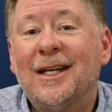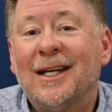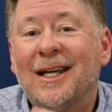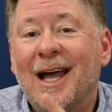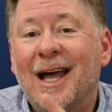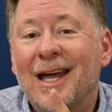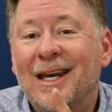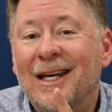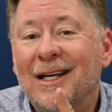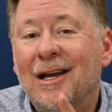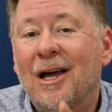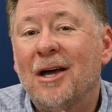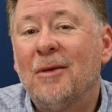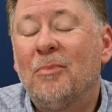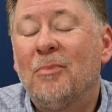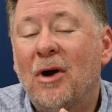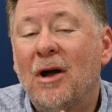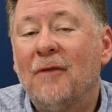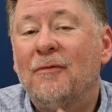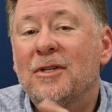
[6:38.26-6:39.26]
to guiding
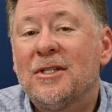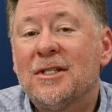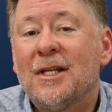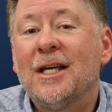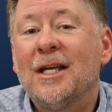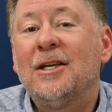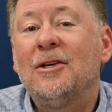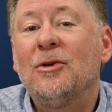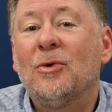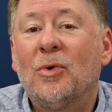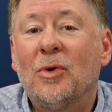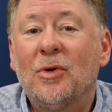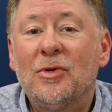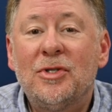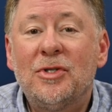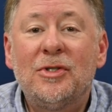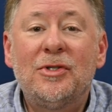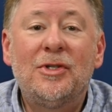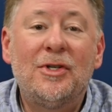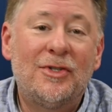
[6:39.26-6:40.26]
nonprofits like
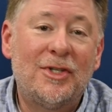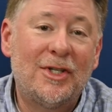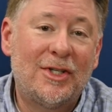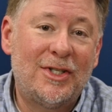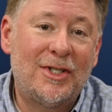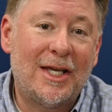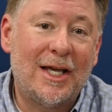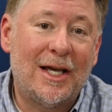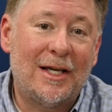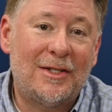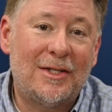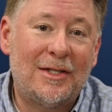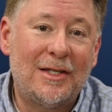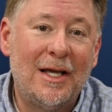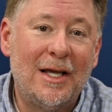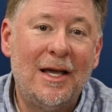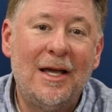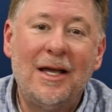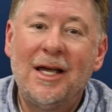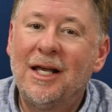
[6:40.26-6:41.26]
yours to success.
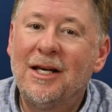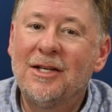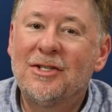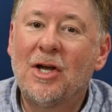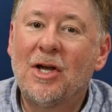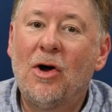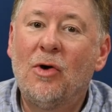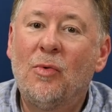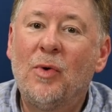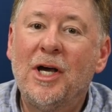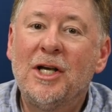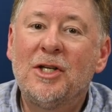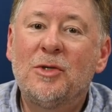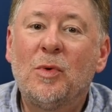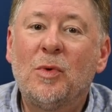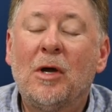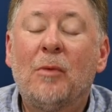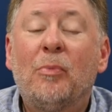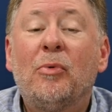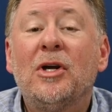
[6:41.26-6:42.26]
And as always,
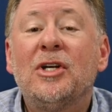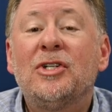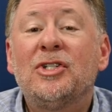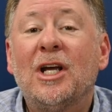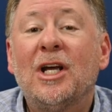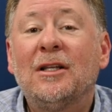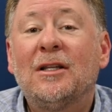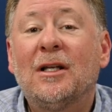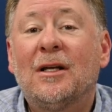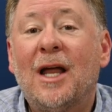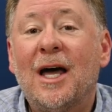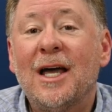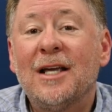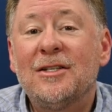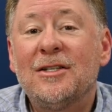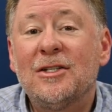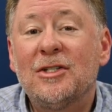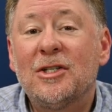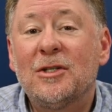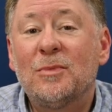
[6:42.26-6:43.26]
we appreciate the
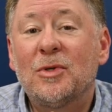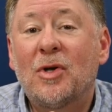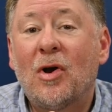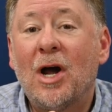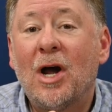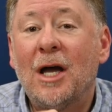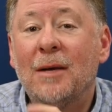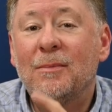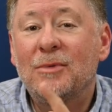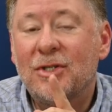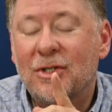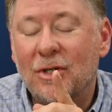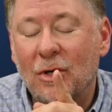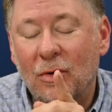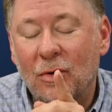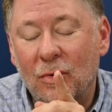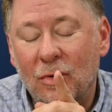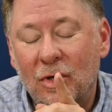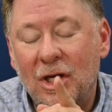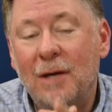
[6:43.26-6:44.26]
likes and subscribes,
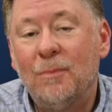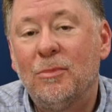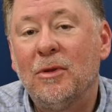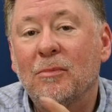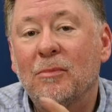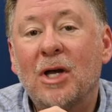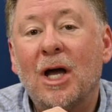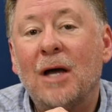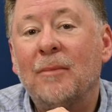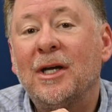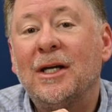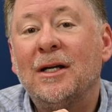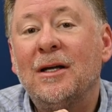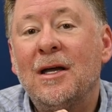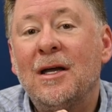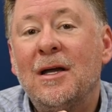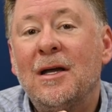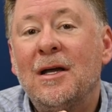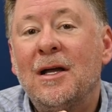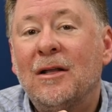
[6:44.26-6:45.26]
so keep them coming.
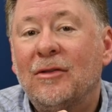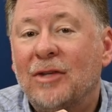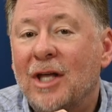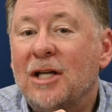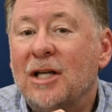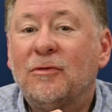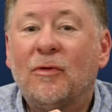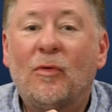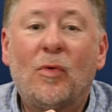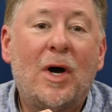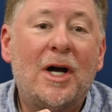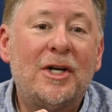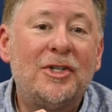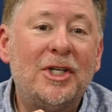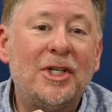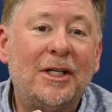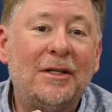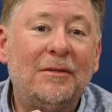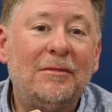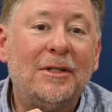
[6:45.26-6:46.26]
Thanks for
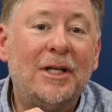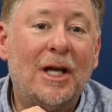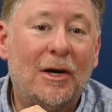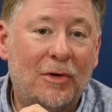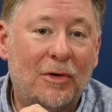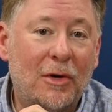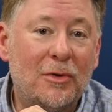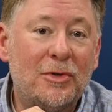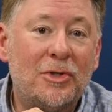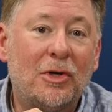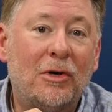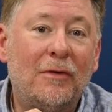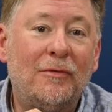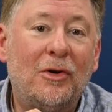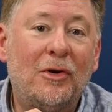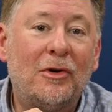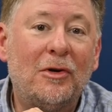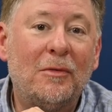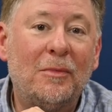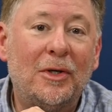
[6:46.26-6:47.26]
watching. Now go serve
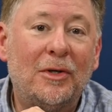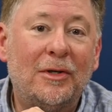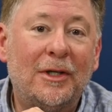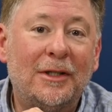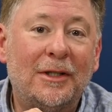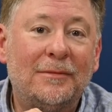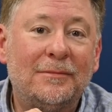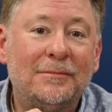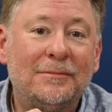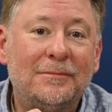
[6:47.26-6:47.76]
your community.